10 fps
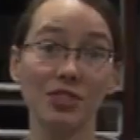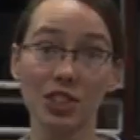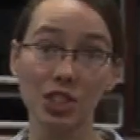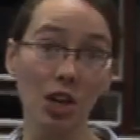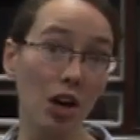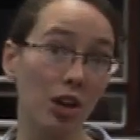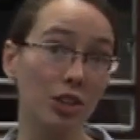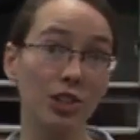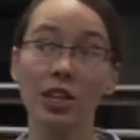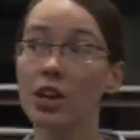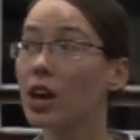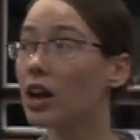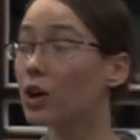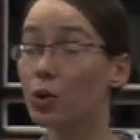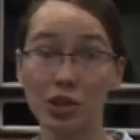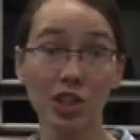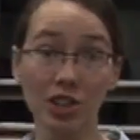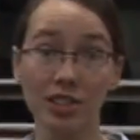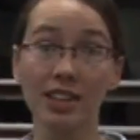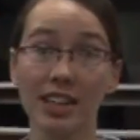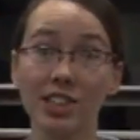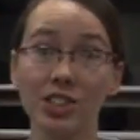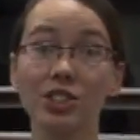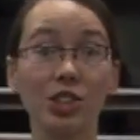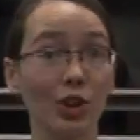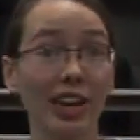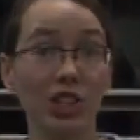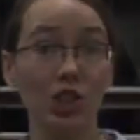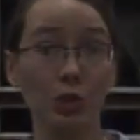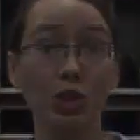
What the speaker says: of the stars or the constellations to try and show